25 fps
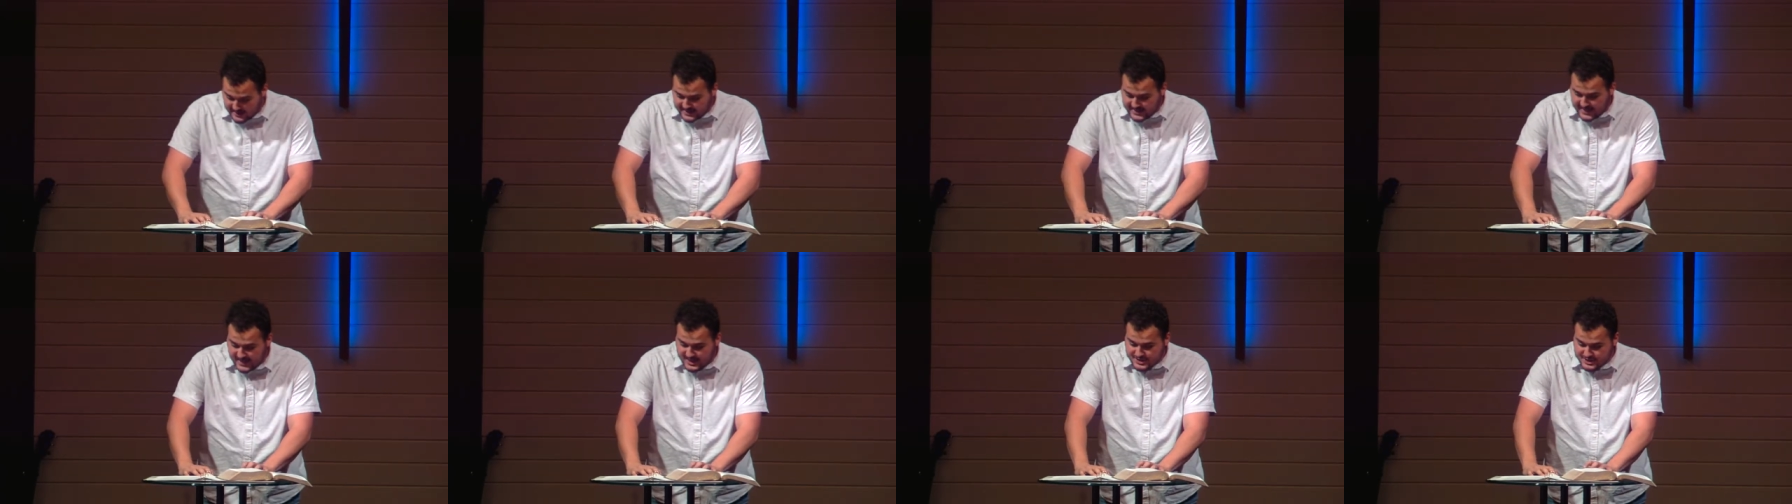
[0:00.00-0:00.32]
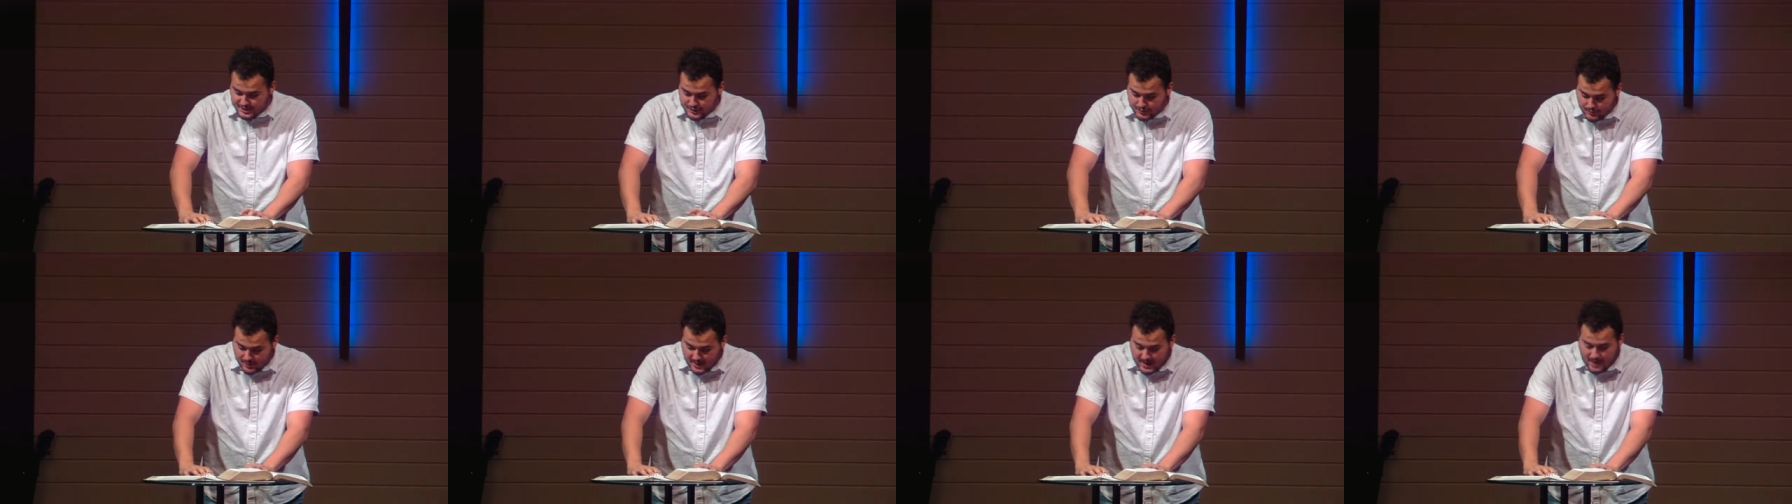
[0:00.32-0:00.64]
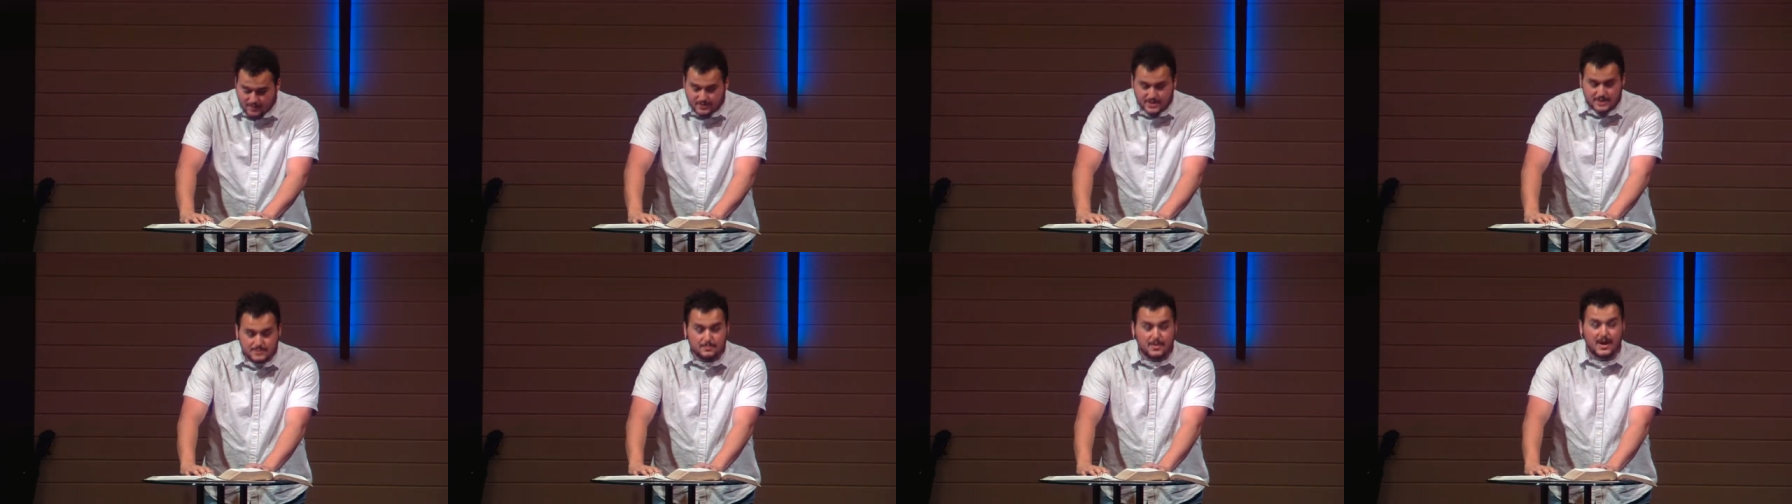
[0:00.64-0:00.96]
he got
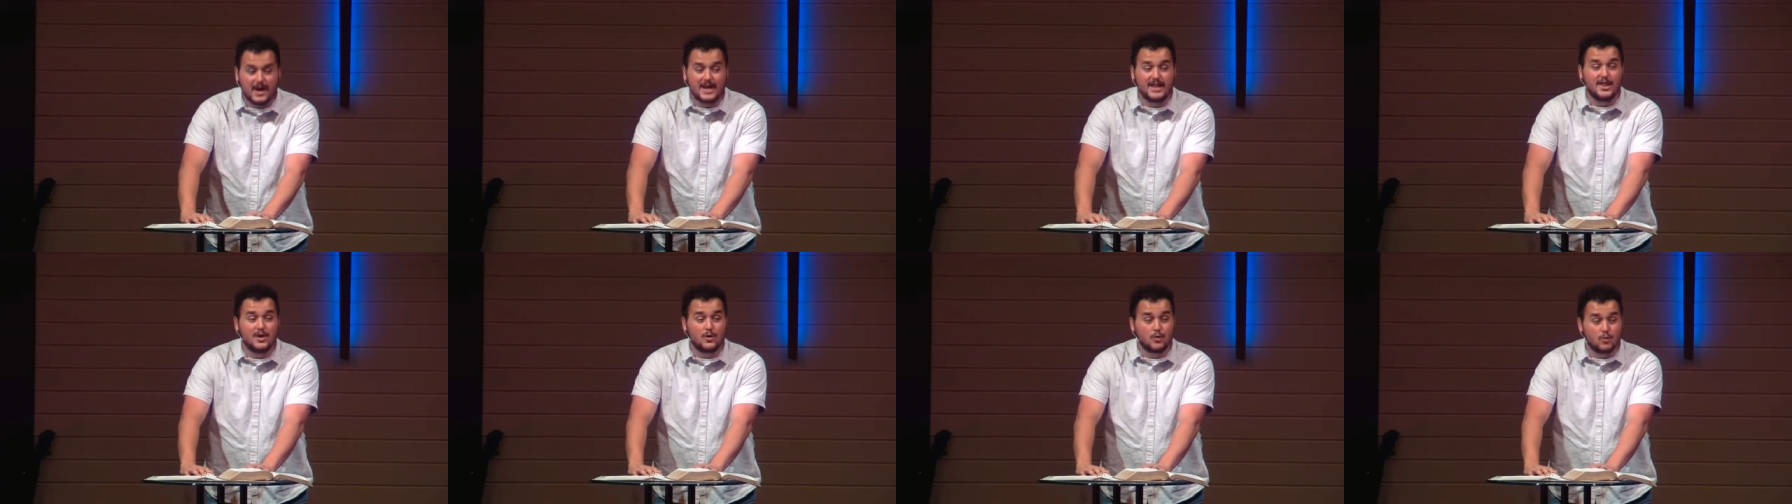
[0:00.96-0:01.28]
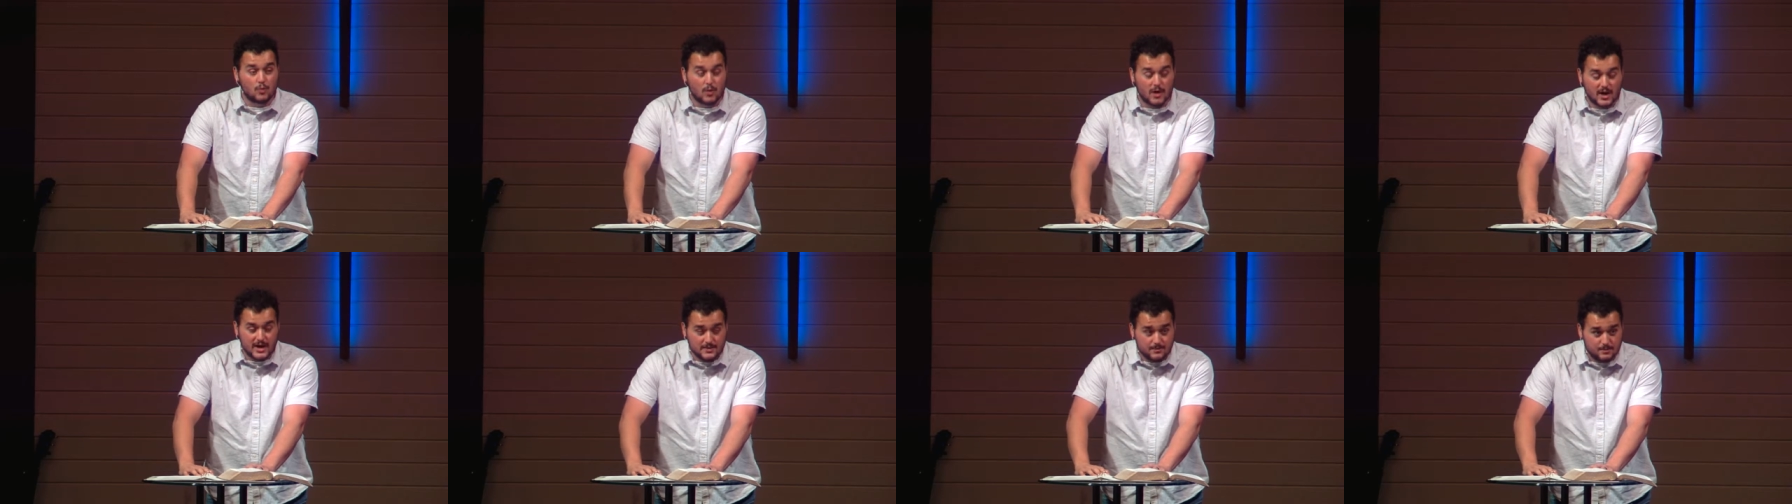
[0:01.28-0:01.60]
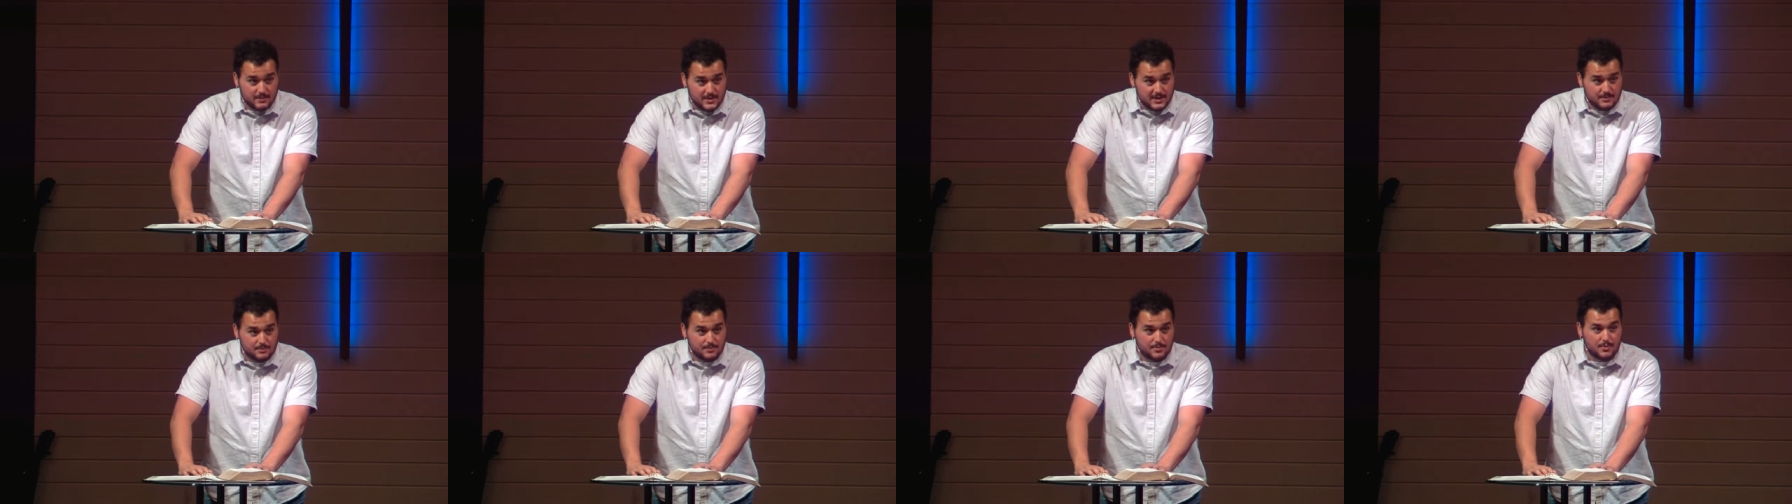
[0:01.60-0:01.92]
surrounded by the right
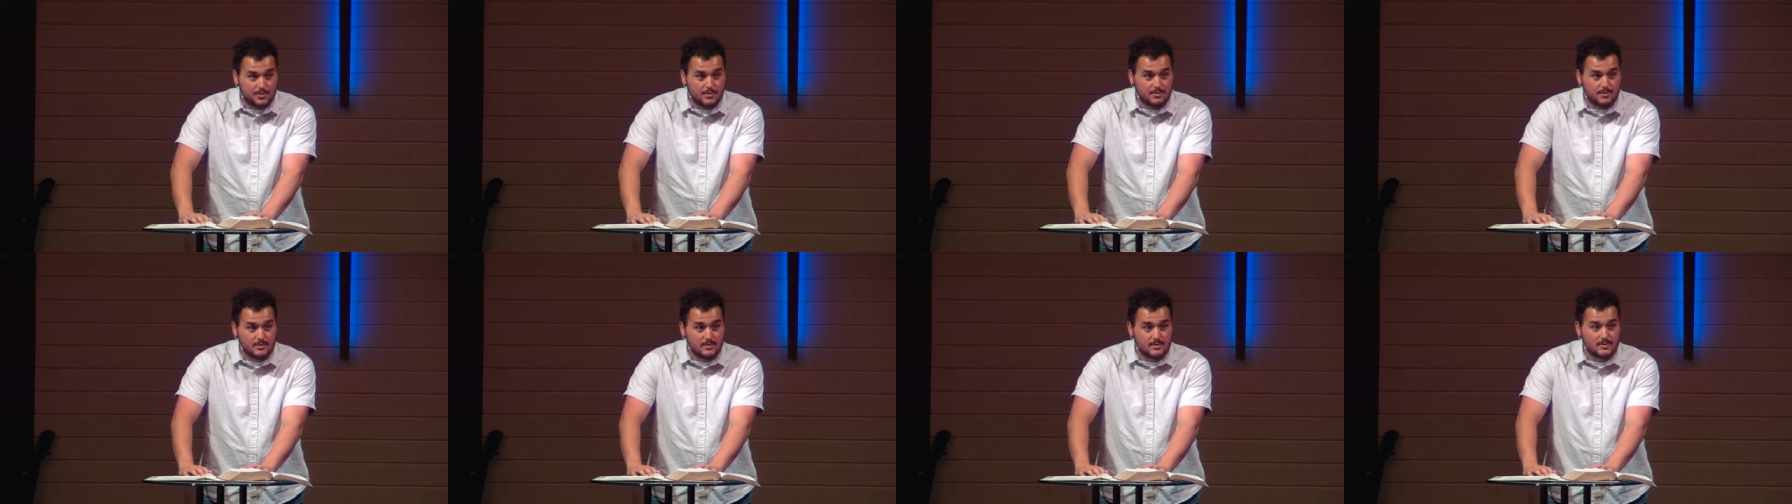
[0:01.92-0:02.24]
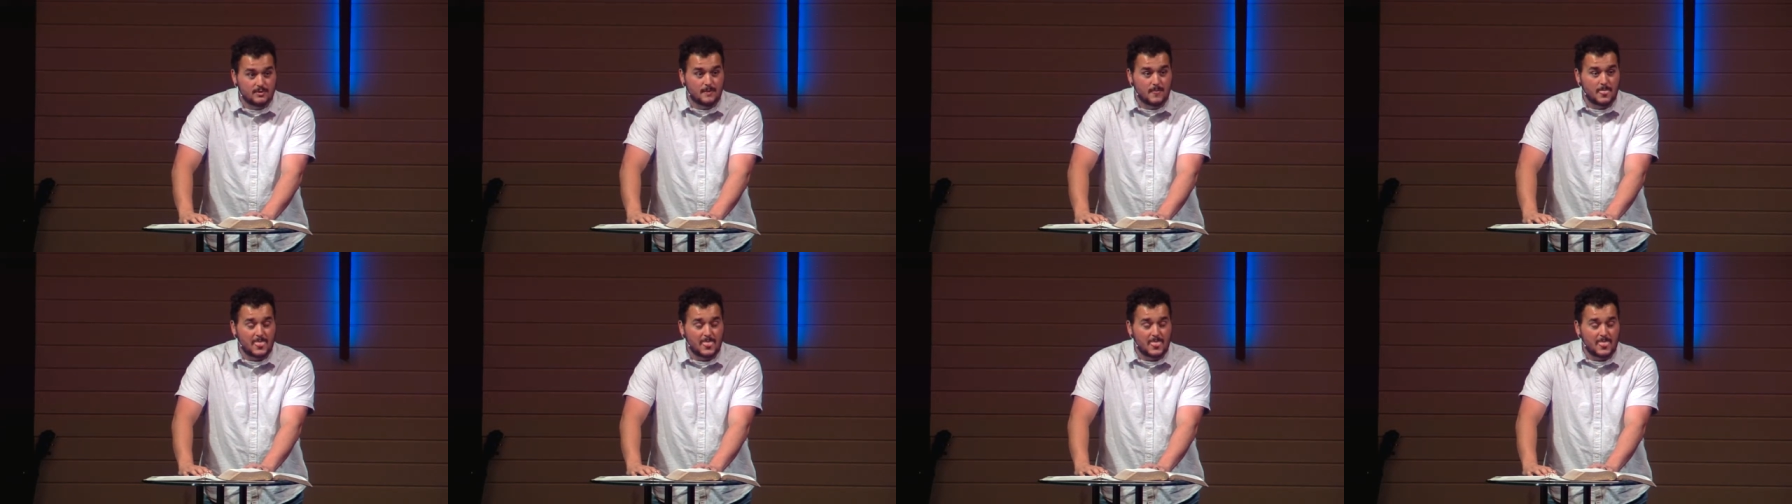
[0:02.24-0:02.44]
people.